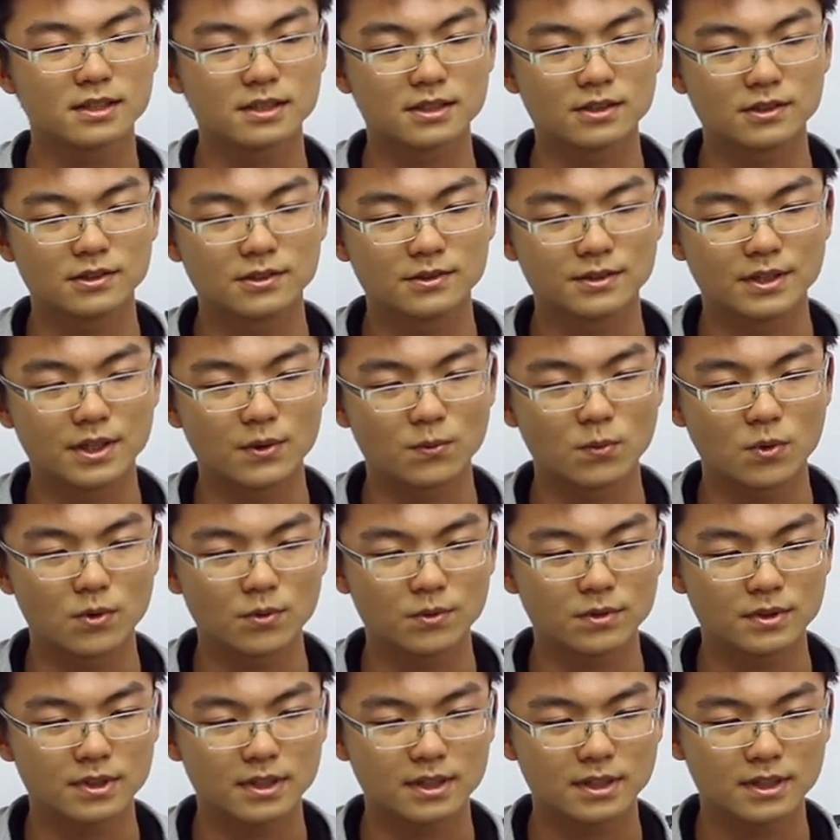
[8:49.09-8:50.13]
so they
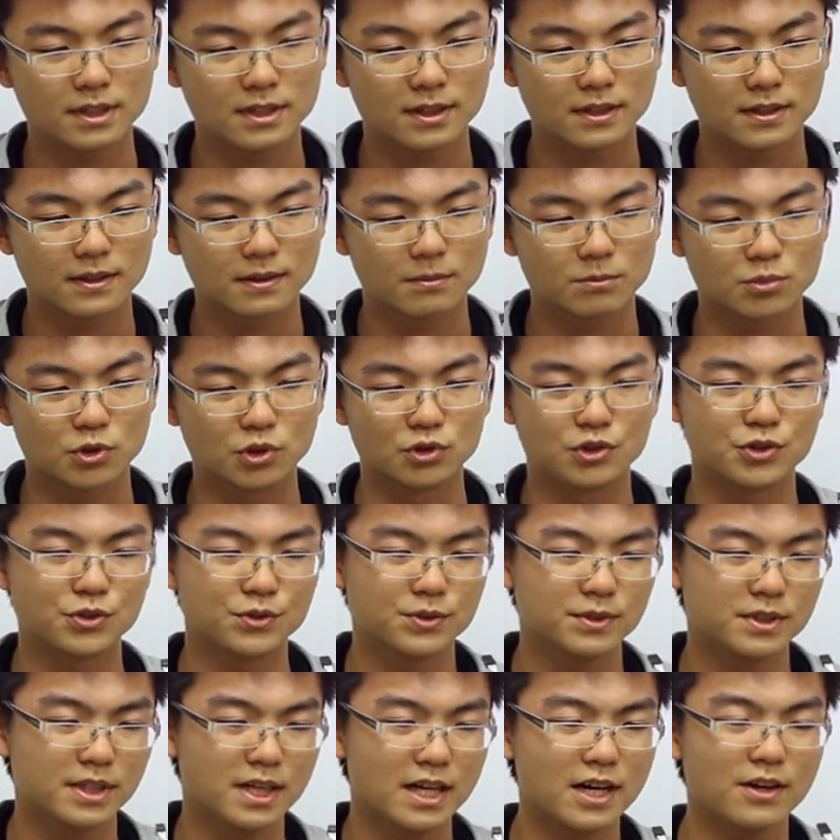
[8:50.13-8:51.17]
won't
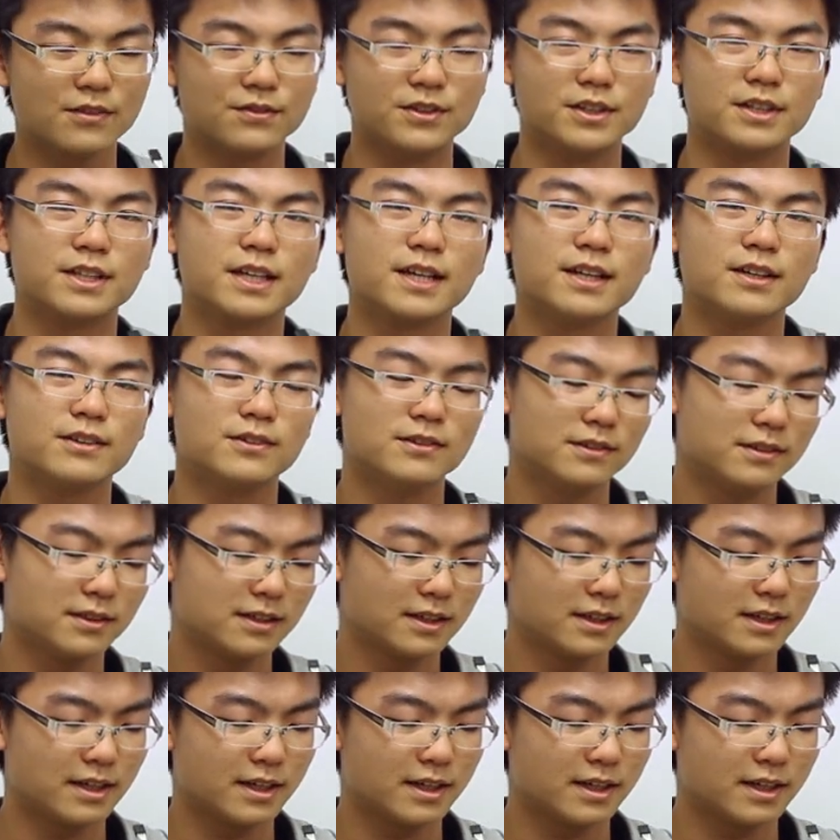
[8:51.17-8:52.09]
protrude out the tail